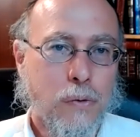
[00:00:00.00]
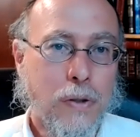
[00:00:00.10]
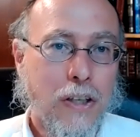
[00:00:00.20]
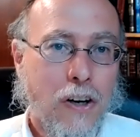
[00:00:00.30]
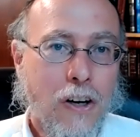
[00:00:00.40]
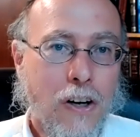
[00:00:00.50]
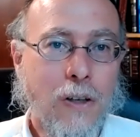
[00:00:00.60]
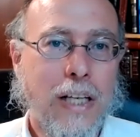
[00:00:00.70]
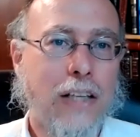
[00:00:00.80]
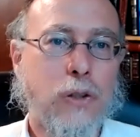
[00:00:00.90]
We
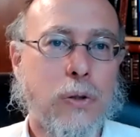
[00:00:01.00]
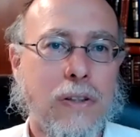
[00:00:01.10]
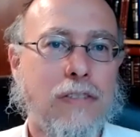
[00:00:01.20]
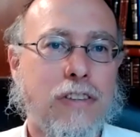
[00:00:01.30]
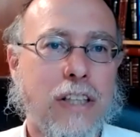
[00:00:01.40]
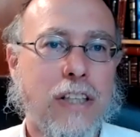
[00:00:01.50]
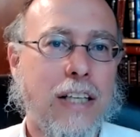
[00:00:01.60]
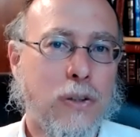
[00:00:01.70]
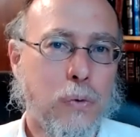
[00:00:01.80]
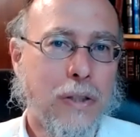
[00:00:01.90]
all naturally
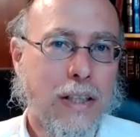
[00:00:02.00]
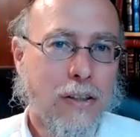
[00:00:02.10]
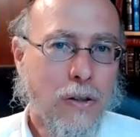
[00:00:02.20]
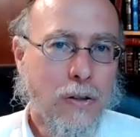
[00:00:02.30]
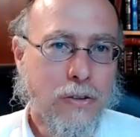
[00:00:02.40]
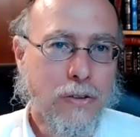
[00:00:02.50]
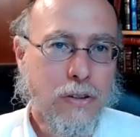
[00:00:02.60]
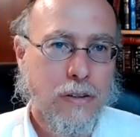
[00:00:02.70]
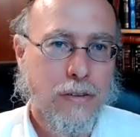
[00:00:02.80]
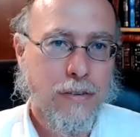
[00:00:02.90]
forget as we get older.